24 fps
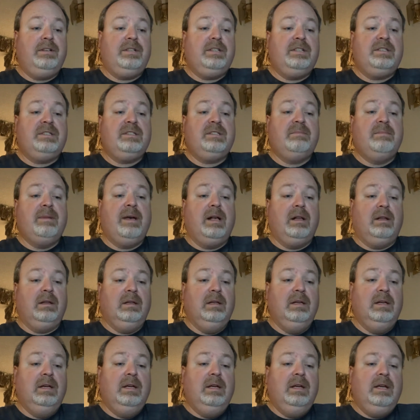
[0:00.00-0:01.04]
to smell
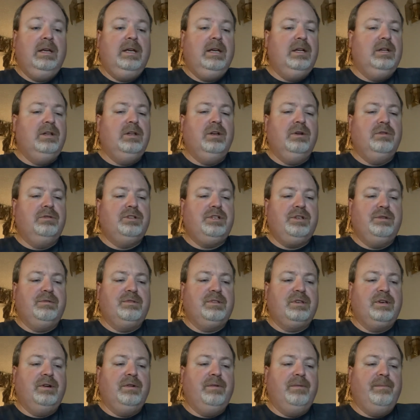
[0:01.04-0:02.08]
and know she was
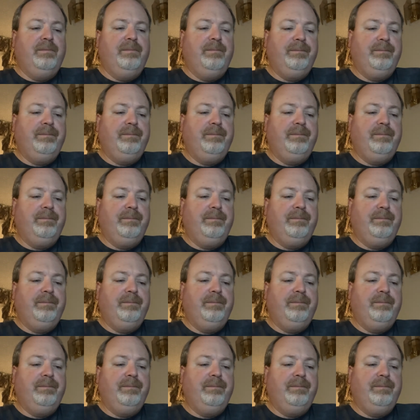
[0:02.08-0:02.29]
home.